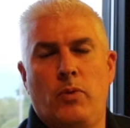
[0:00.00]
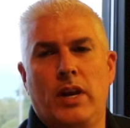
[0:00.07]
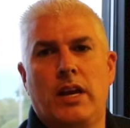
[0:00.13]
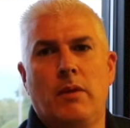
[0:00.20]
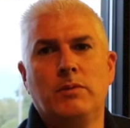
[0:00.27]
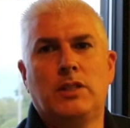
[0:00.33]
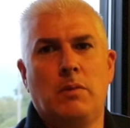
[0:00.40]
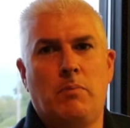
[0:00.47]
when it
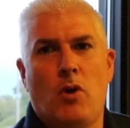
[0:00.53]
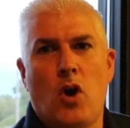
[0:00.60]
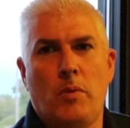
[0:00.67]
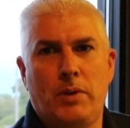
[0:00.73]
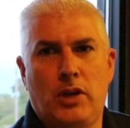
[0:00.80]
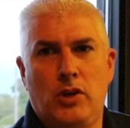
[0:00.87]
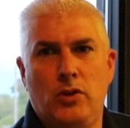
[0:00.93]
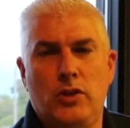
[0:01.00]
comes to
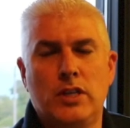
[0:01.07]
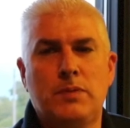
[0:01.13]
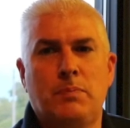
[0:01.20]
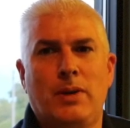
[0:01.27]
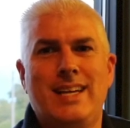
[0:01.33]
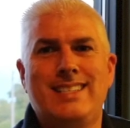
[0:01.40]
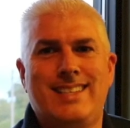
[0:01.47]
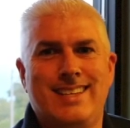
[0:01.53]
barbecue, this
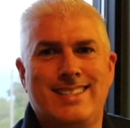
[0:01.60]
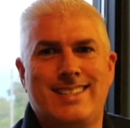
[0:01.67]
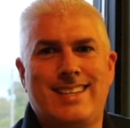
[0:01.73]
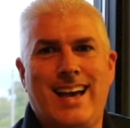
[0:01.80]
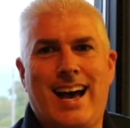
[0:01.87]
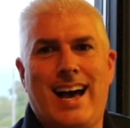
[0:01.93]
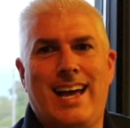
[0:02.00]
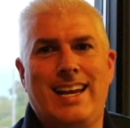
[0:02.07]
place has
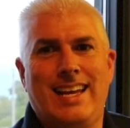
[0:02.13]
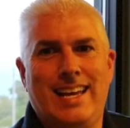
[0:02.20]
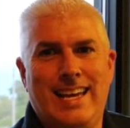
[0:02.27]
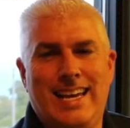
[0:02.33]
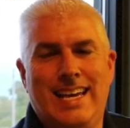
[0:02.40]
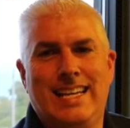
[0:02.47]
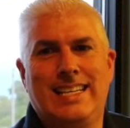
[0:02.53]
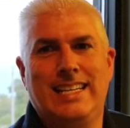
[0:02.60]
got
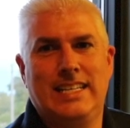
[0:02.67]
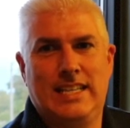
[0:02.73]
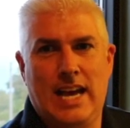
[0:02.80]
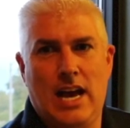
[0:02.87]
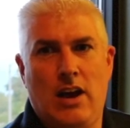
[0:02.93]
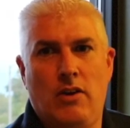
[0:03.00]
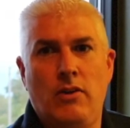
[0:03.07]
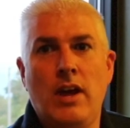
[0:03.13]
it
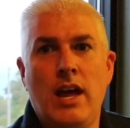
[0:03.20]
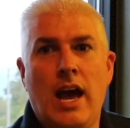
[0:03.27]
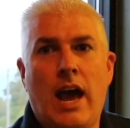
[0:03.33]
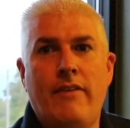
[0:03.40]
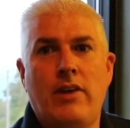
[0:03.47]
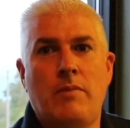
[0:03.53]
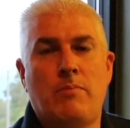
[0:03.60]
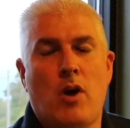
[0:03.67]
down.
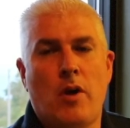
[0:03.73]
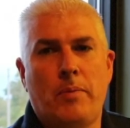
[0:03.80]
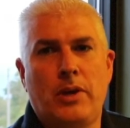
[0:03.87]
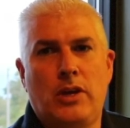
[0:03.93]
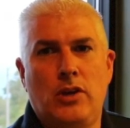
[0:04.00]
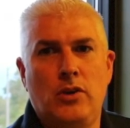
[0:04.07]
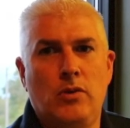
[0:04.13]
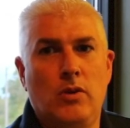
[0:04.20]
I've had
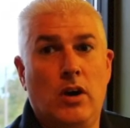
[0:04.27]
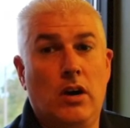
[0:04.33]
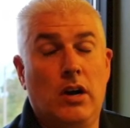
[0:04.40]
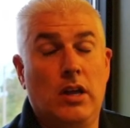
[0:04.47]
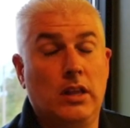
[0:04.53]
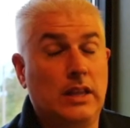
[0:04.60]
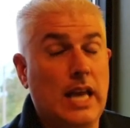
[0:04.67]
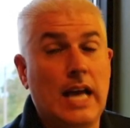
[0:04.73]
barbecue
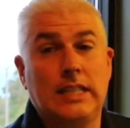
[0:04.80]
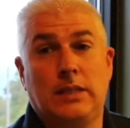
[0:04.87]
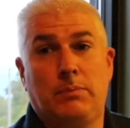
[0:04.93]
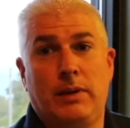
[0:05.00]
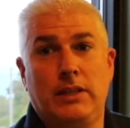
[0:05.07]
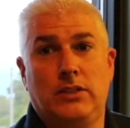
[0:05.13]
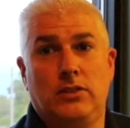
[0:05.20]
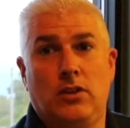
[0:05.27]
uh, lots
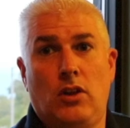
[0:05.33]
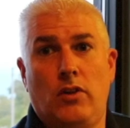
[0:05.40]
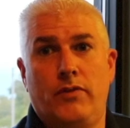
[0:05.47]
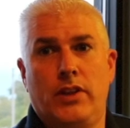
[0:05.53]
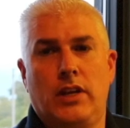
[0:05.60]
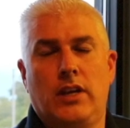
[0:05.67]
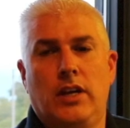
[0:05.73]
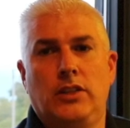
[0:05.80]
of places all
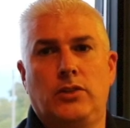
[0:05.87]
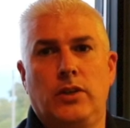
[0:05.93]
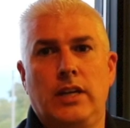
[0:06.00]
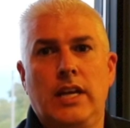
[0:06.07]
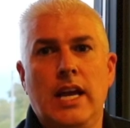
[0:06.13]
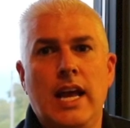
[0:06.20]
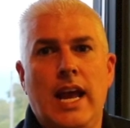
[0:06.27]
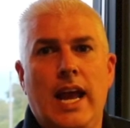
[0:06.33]
over the
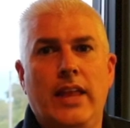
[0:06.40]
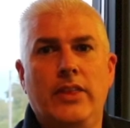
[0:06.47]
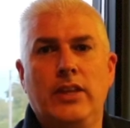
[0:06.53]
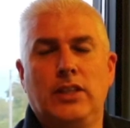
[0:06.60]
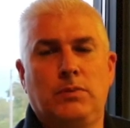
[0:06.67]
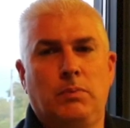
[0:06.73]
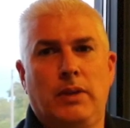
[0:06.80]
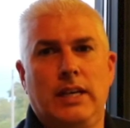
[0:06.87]
country, and
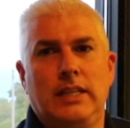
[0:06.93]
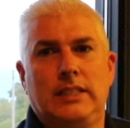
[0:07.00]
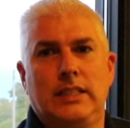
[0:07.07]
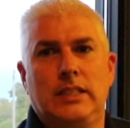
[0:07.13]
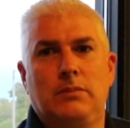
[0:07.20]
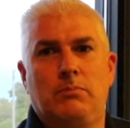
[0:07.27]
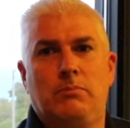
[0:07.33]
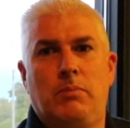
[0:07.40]
this place
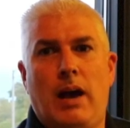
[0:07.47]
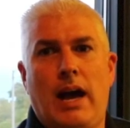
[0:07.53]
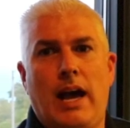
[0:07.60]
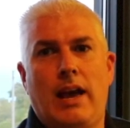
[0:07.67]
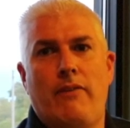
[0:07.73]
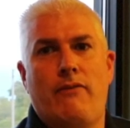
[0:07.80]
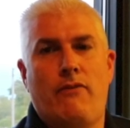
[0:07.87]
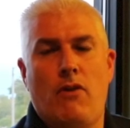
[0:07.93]
is
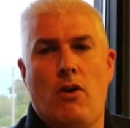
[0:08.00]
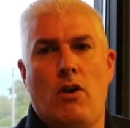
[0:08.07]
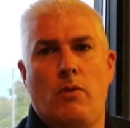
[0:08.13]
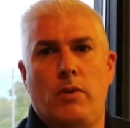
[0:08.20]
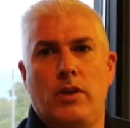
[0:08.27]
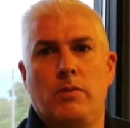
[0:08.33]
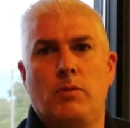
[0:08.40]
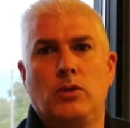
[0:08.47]
by far
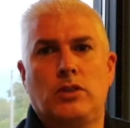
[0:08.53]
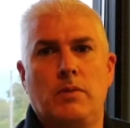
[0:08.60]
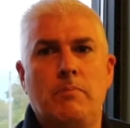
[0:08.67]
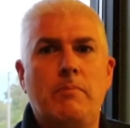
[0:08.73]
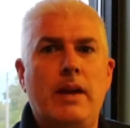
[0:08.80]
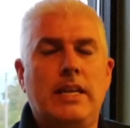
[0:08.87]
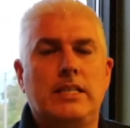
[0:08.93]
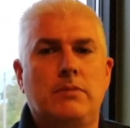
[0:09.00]
one of the most
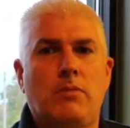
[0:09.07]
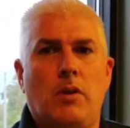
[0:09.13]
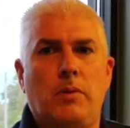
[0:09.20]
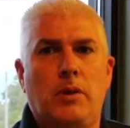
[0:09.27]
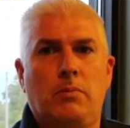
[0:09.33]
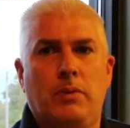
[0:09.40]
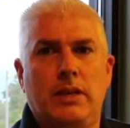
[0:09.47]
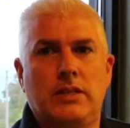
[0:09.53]
amazing
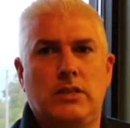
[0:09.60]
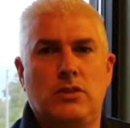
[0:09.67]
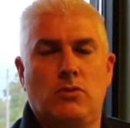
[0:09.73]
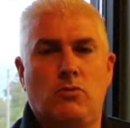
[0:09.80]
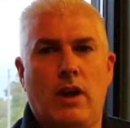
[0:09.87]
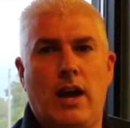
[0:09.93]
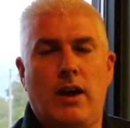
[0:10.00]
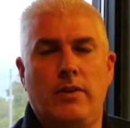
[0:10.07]
barbecue places
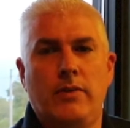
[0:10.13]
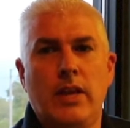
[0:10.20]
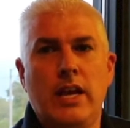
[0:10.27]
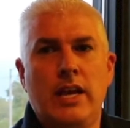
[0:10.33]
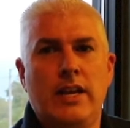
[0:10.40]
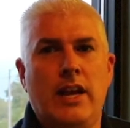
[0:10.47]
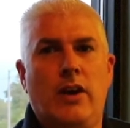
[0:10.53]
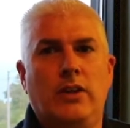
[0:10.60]
around.
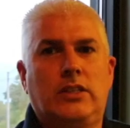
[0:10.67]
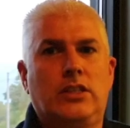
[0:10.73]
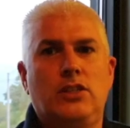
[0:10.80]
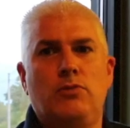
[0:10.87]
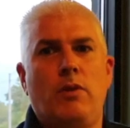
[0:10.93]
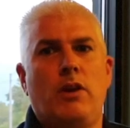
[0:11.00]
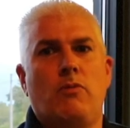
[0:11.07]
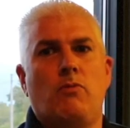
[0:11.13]
Now, it's
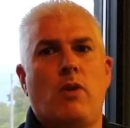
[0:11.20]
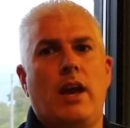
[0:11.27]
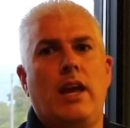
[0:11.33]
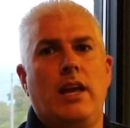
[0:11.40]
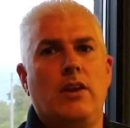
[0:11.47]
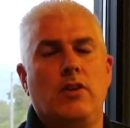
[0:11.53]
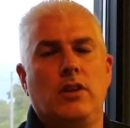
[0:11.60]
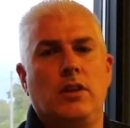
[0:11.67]
situated
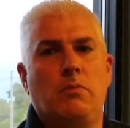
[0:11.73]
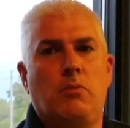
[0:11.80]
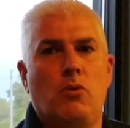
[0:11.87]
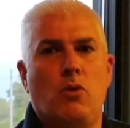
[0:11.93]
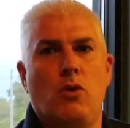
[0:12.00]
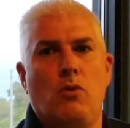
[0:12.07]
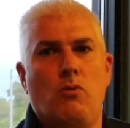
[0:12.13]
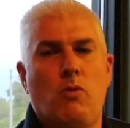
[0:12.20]
right here in
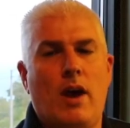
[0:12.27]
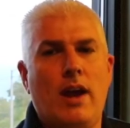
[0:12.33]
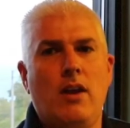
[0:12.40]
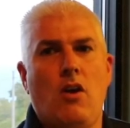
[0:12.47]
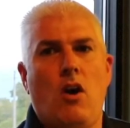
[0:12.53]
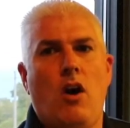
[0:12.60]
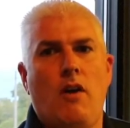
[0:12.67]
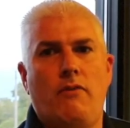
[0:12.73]
LaPorte,
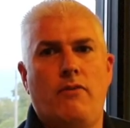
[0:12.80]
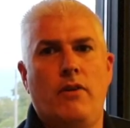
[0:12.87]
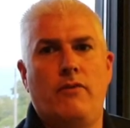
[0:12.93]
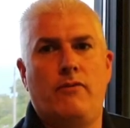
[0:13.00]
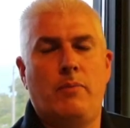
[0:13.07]
right off of